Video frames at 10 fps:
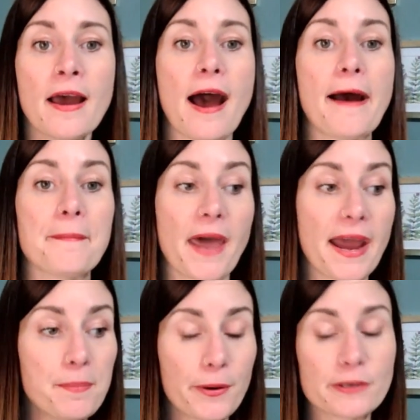Um,
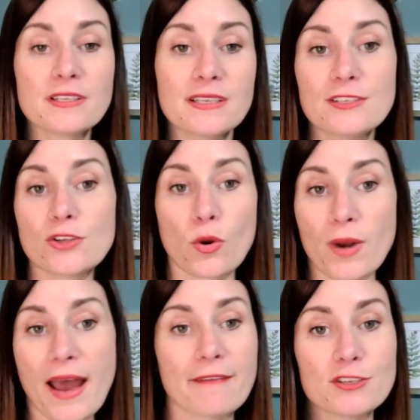I personally don't
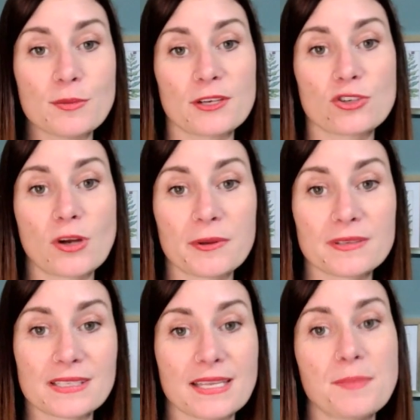have too much trouble
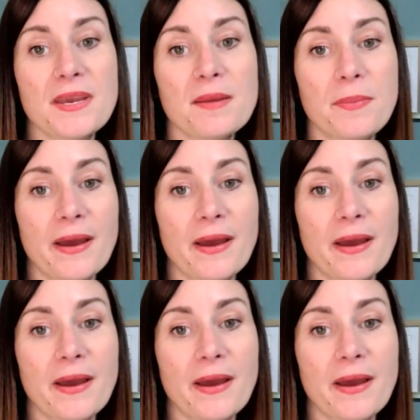sleeping,